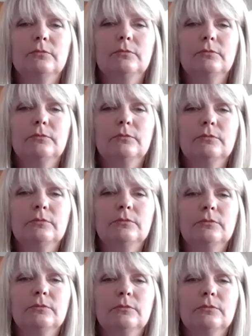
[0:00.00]

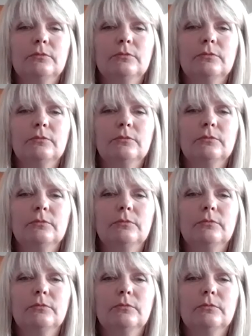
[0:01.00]

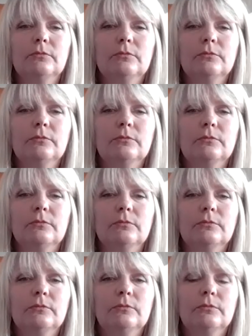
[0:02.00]

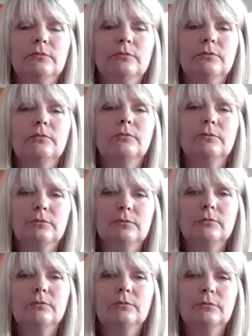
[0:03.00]

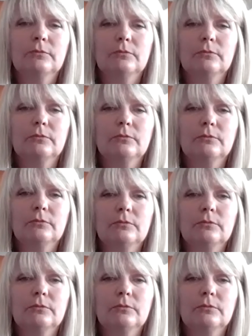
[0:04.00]
[no speech]